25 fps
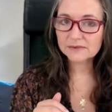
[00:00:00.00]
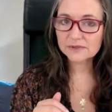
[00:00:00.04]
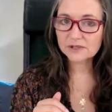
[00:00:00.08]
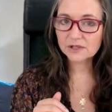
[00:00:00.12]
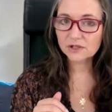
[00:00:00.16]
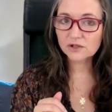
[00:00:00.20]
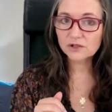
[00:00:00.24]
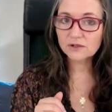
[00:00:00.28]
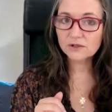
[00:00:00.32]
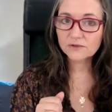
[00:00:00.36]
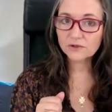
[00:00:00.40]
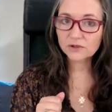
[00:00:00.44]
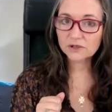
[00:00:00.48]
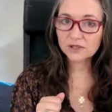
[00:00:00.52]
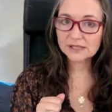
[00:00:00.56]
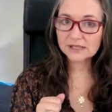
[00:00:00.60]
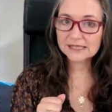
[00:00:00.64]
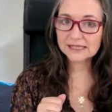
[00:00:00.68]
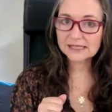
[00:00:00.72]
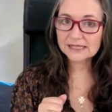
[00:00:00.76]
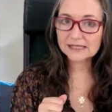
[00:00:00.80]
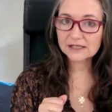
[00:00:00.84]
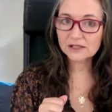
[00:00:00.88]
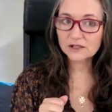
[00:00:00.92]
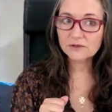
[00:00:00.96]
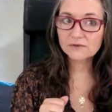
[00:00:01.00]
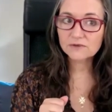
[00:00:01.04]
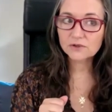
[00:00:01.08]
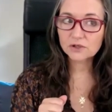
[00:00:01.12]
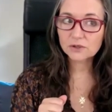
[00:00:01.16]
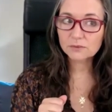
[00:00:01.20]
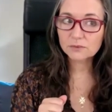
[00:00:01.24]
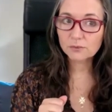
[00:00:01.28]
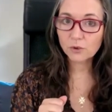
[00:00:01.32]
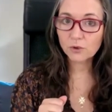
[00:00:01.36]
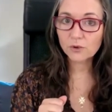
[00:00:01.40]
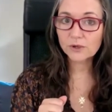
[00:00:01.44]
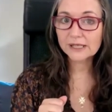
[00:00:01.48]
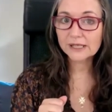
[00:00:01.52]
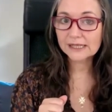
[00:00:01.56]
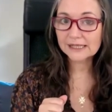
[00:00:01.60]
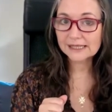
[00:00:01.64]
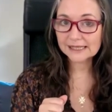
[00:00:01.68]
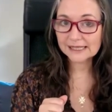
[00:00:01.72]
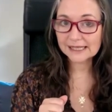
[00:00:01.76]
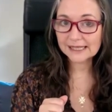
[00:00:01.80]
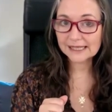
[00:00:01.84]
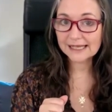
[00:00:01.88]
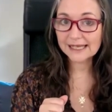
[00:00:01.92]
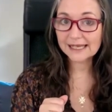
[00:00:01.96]
So you've got a point
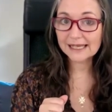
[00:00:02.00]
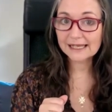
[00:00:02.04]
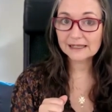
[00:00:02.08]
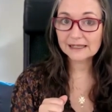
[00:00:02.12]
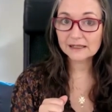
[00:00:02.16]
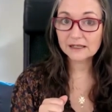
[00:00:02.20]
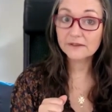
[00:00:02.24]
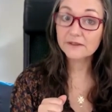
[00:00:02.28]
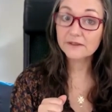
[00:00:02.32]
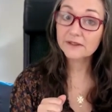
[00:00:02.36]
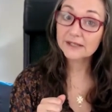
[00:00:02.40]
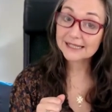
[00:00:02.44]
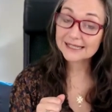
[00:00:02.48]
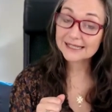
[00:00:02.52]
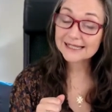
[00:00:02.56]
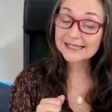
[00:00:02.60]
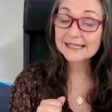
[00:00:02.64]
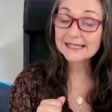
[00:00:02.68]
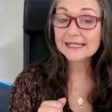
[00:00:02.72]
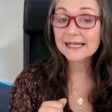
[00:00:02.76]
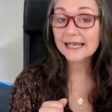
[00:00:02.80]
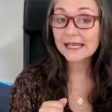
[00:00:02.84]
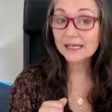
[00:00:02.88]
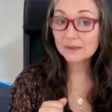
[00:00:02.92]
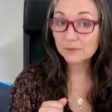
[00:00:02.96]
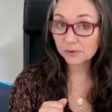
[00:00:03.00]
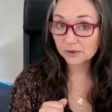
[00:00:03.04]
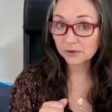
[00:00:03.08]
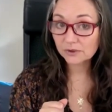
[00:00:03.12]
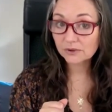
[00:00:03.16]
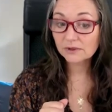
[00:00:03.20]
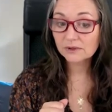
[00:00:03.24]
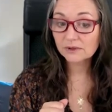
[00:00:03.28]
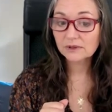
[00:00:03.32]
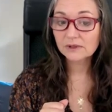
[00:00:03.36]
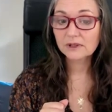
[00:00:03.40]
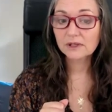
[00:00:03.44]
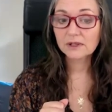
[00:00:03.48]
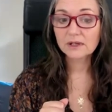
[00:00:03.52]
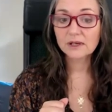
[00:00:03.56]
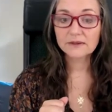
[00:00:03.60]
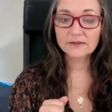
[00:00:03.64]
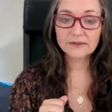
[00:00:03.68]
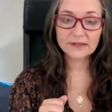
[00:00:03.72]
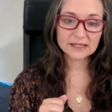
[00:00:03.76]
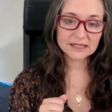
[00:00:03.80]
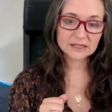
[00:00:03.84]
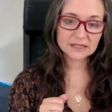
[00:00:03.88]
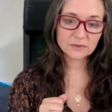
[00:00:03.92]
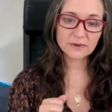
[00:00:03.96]
in that is stable.
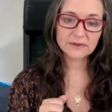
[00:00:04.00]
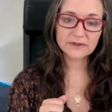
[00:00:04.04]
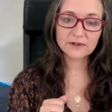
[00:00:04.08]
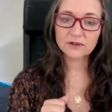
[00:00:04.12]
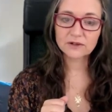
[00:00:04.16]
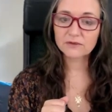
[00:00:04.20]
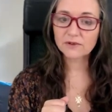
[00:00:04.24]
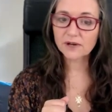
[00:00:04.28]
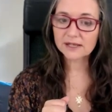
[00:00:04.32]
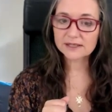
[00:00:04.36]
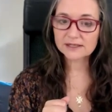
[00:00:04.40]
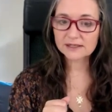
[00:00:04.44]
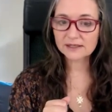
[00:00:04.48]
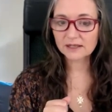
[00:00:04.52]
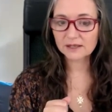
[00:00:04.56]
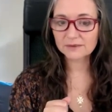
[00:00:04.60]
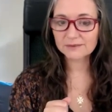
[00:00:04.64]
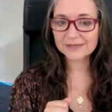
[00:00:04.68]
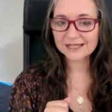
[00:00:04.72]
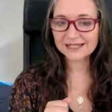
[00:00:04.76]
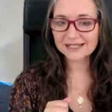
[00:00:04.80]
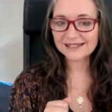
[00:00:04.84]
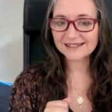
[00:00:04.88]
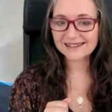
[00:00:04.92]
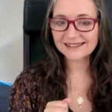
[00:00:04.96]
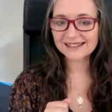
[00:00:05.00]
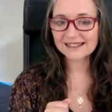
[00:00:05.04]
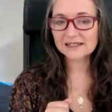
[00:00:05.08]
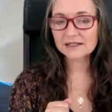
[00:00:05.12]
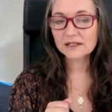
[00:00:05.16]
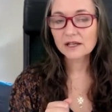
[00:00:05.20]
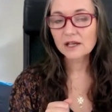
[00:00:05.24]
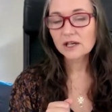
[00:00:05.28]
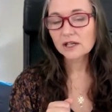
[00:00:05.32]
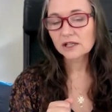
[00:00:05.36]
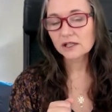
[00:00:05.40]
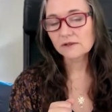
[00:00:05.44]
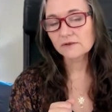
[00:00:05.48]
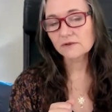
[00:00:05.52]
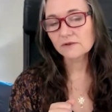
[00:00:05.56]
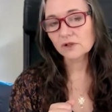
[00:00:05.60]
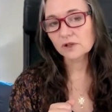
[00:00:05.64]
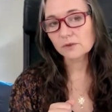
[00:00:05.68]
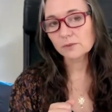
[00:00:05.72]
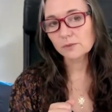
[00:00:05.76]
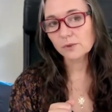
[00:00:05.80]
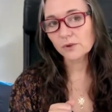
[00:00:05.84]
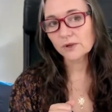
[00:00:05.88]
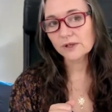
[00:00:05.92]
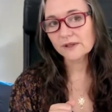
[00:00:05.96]
That's where the horizon comes into things. You've got a
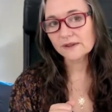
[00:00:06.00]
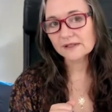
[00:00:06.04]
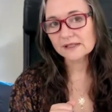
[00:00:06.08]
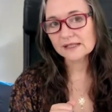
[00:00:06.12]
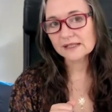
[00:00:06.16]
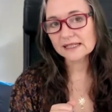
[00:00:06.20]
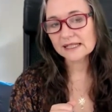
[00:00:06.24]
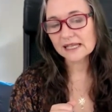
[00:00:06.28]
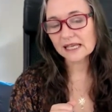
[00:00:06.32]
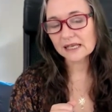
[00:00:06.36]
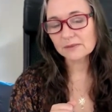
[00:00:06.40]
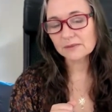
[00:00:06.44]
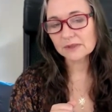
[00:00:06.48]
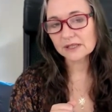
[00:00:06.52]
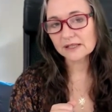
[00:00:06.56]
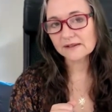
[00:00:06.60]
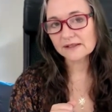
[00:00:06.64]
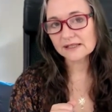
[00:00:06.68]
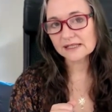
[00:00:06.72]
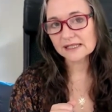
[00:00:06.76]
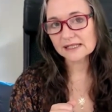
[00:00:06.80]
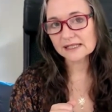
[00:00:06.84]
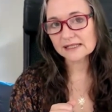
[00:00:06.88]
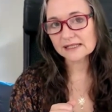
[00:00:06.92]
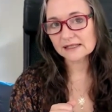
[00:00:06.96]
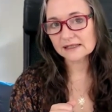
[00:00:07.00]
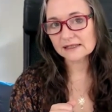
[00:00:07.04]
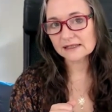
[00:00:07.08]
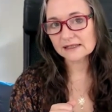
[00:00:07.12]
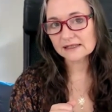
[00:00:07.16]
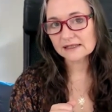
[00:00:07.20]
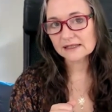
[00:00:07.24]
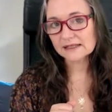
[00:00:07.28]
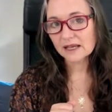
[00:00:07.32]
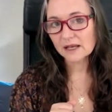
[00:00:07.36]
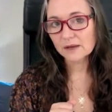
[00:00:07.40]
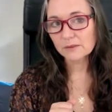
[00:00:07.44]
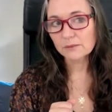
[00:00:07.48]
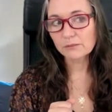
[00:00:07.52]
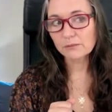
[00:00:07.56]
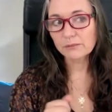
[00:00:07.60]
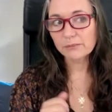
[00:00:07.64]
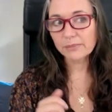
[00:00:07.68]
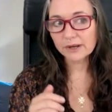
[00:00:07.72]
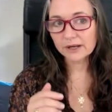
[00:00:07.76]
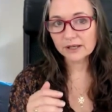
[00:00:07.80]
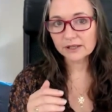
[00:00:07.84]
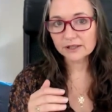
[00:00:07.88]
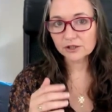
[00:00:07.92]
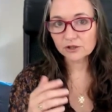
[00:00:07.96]
point that's stable in the distance,
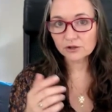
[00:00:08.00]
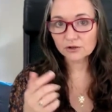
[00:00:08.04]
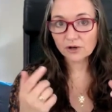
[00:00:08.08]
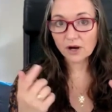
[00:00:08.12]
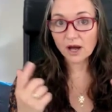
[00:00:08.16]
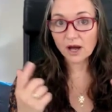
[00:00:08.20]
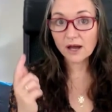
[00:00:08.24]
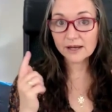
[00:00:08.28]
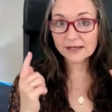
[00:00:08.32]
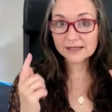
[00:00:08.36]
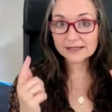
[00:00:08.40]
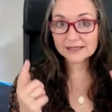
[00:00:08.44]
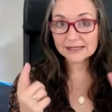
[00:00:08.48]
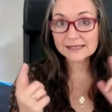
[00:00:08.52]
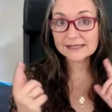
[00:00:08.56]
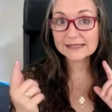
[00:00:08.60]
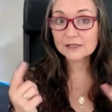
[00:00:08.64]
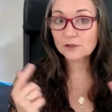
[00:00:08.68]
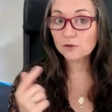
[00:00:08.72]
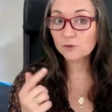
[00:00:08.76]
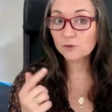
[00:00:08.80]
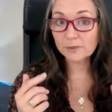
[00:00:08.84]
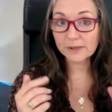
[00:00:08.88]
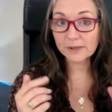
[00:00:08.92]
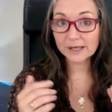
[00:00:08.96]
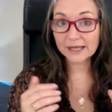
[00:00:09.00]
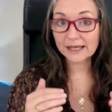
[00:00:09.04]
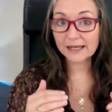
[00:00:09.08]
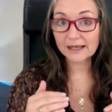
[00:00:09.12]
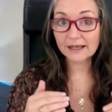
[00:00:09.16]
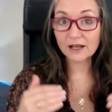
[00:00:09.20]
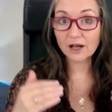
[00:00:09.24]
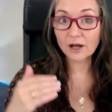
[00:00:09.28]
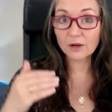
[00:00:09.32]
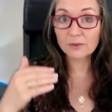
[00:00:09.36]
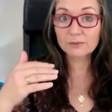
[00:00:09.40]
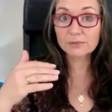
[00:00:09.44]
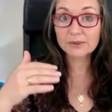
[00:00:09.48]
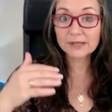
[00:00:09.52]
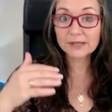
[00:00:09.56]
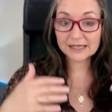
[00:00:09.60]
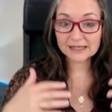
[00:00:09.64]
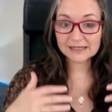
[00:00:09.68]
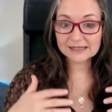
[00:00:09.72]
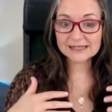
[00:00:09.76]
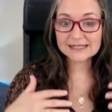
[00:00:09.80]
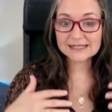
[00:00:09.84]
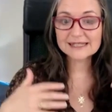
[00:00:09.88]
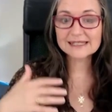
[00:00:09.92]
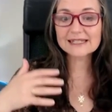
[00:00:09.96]
but your eyes are still picking up. It
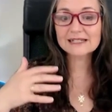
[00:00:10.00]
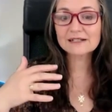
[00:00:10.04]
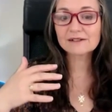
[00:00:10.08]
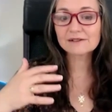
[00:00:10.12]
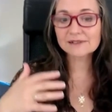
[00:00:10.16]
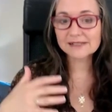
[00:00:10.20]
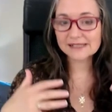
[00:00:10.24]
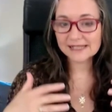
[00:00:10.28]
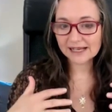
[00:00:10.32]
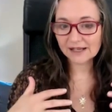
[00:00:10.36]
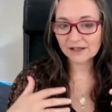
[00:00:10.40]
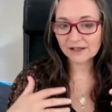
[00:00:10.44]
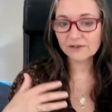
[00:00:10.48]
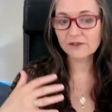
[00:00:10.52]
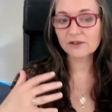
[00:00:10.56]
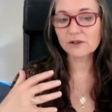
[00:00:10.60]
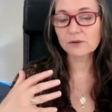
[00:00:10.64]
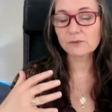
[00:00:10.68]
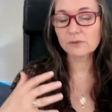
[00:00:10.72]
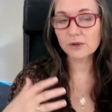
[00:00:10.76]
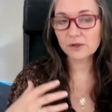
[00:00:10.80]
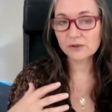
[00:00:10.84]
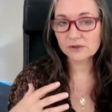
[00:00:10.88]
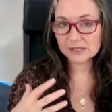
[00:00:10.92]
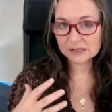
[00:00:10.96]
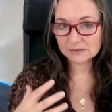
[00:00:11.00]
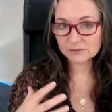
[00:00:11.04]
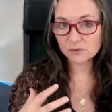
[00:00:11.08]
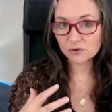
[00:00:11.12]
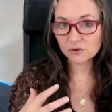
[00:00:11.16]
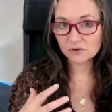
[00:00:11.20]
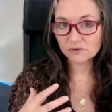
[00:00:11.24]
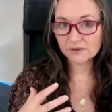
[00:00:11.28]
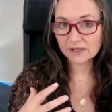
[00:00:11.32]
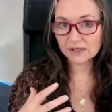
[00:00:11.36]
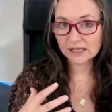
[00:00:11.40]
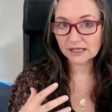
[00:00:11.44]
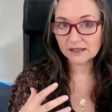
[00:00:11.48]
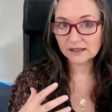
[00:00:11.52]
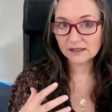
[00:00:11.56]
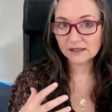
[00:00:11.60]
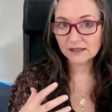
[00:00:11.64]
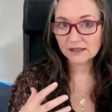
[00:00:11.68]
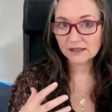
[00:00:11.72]
can still tell that the boat is moving.